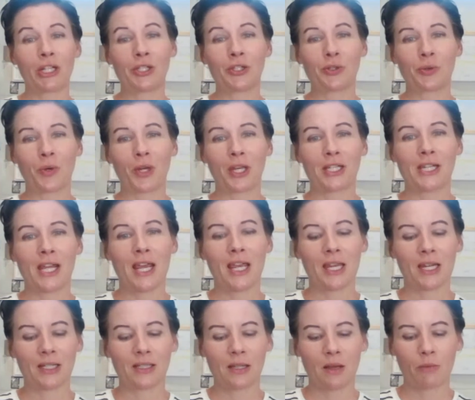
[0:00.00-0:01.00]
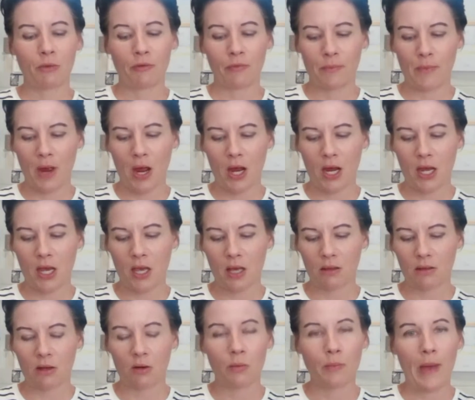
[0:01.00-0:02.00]
enjoying taking some of my
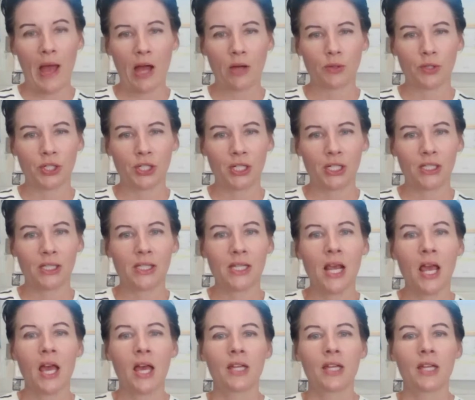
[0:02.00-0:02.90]
little pouches